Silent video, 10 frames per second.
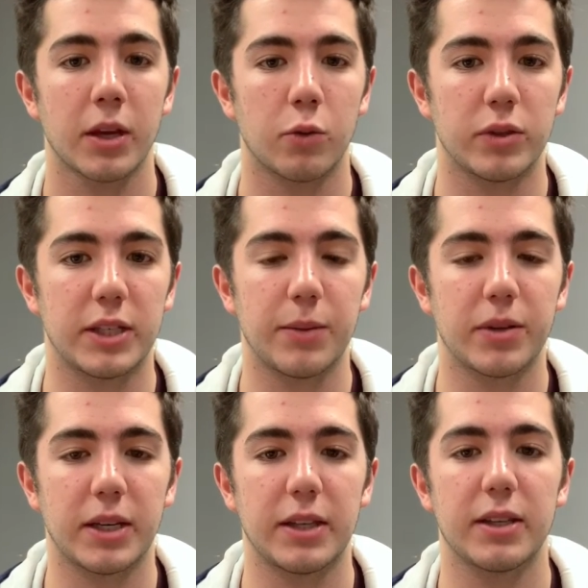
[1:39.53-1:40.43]
We see
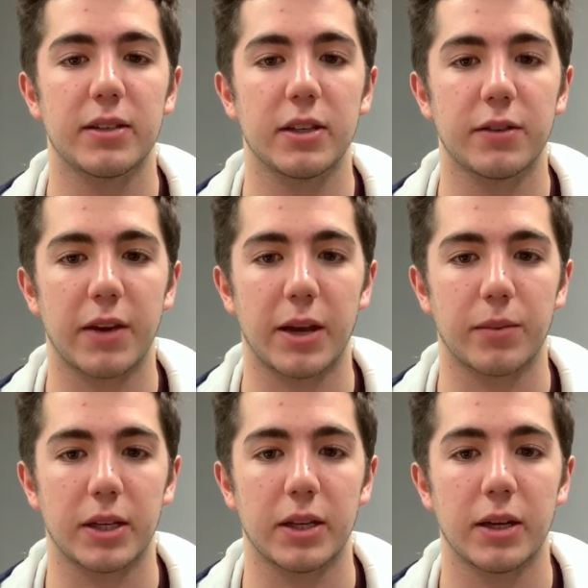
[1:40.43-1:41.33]
Prometheus'
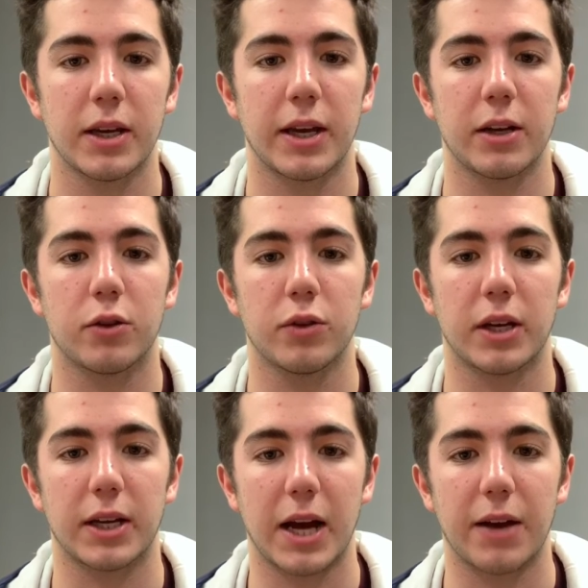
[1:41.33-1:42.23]
family,
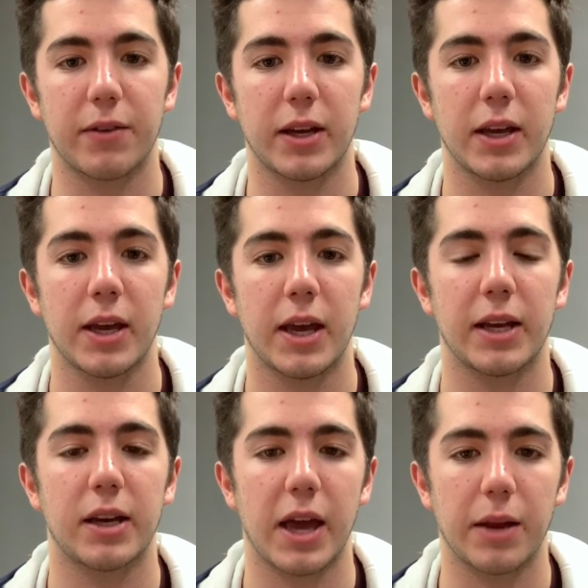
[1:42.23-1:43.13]
including Agave
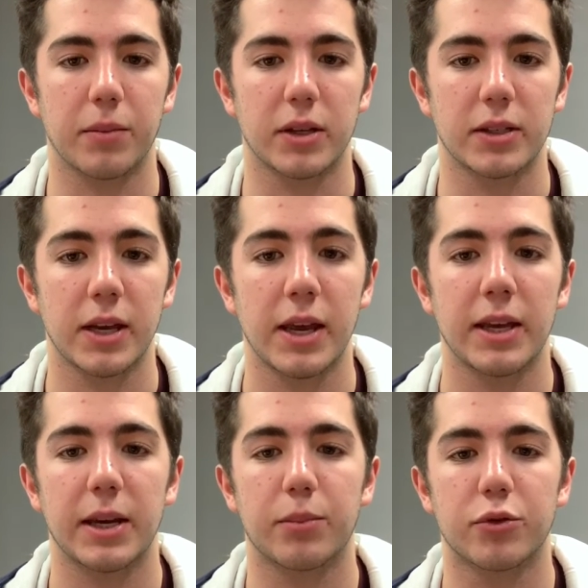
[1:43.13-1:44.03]
and Cadmus,
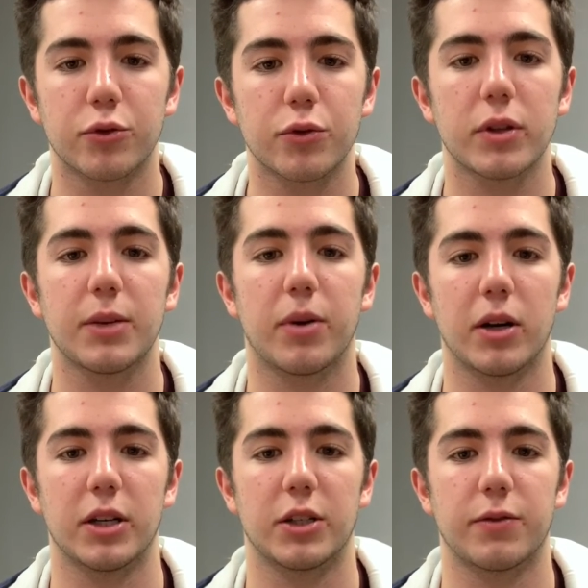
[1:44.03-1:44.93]
get brutally
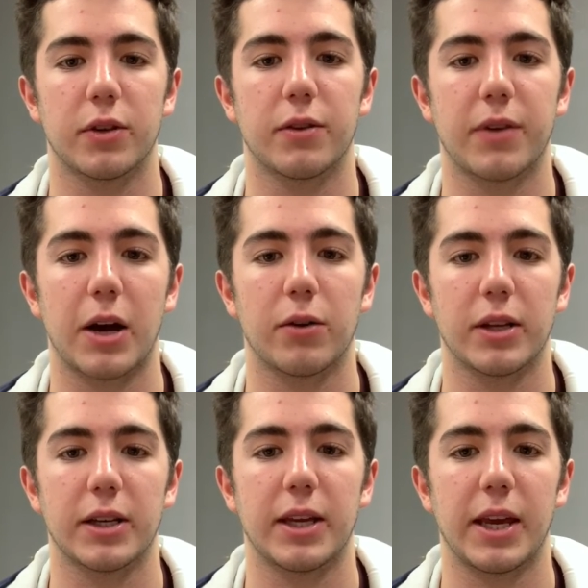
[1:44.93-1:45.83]
punished for their
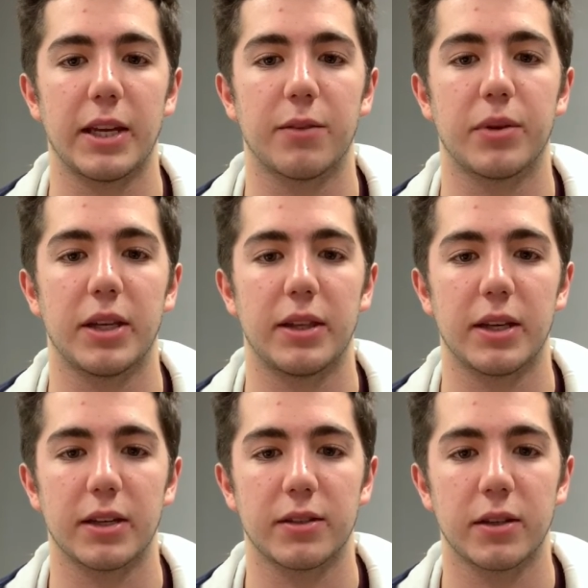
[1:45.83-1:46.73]
following and aid of
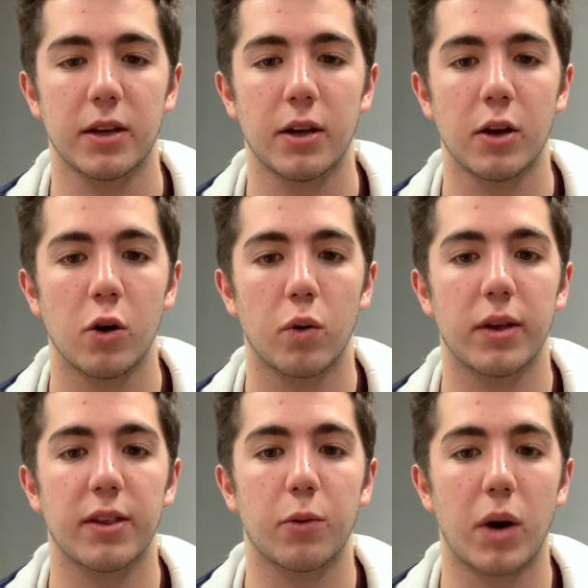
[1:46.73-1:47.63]
Prometheus.
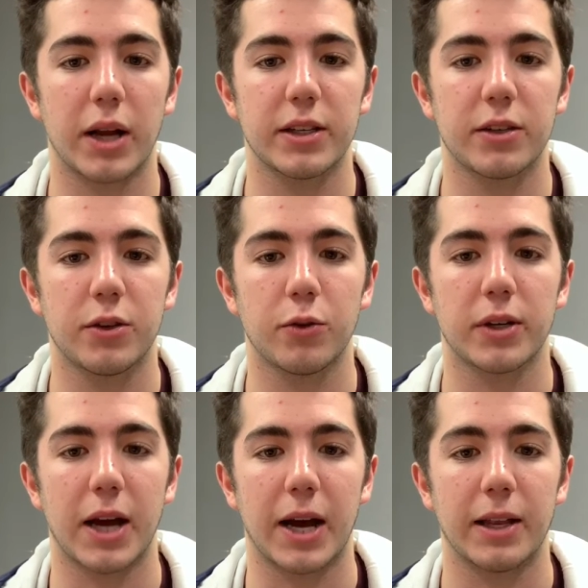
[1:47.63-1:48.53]
Whether they wanted to or
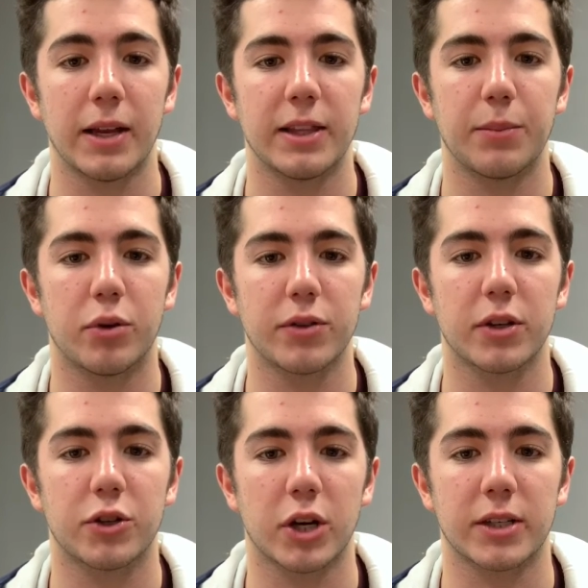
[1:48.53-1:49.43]
not, they put
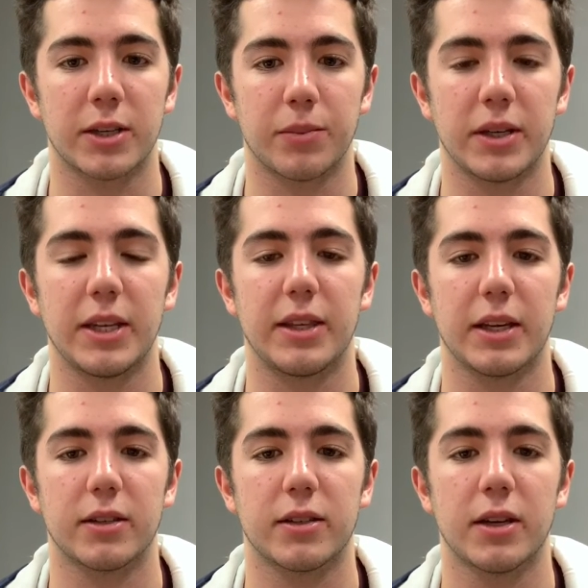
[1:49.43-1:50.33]
their trust in
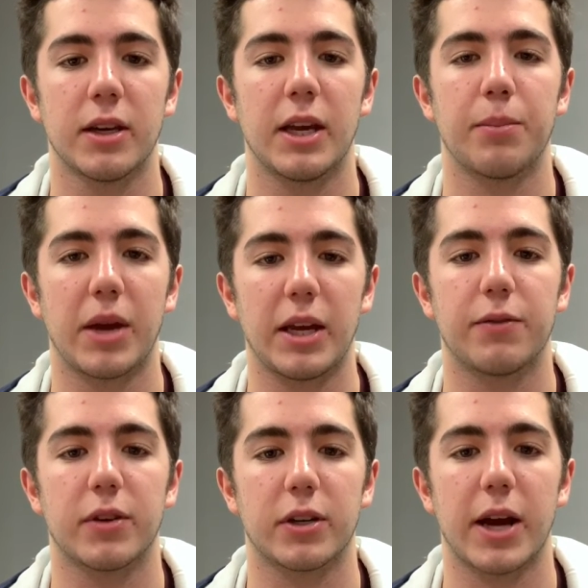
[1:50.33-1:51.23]
Prometheus and paid
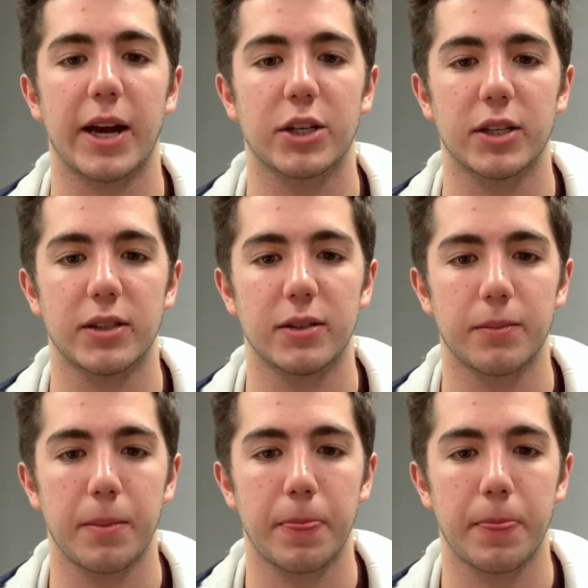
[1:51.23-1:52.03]
for their actions.